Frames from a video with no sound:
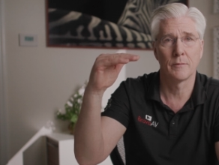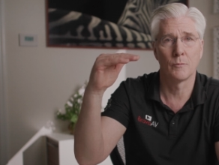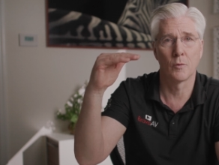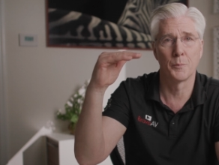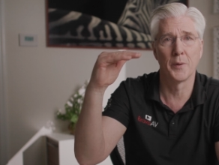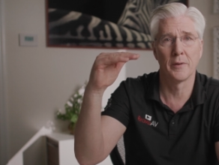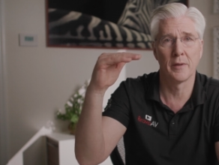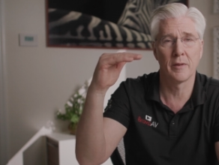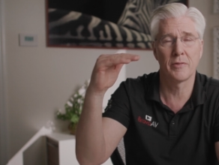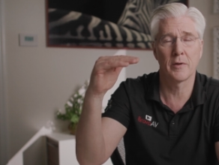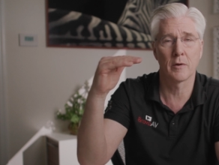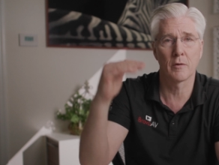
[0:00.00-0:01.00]
we're building the
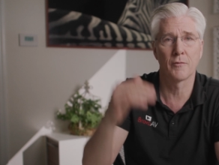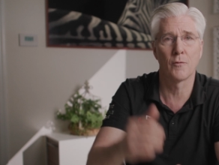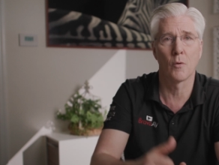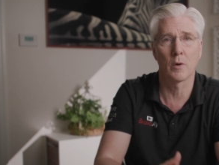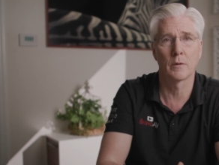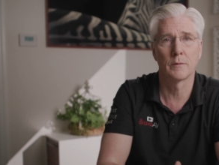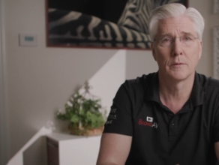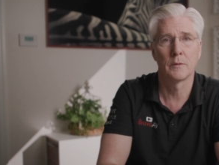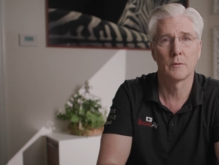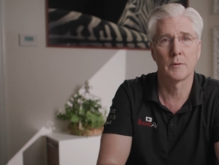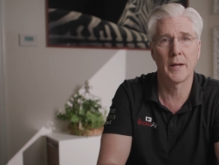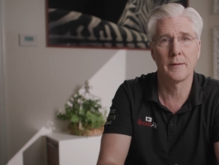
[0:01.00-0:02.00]
theater for,
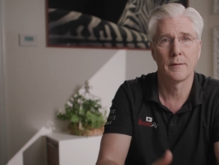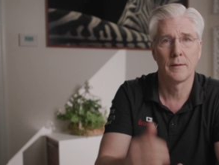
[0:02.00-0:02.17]
right?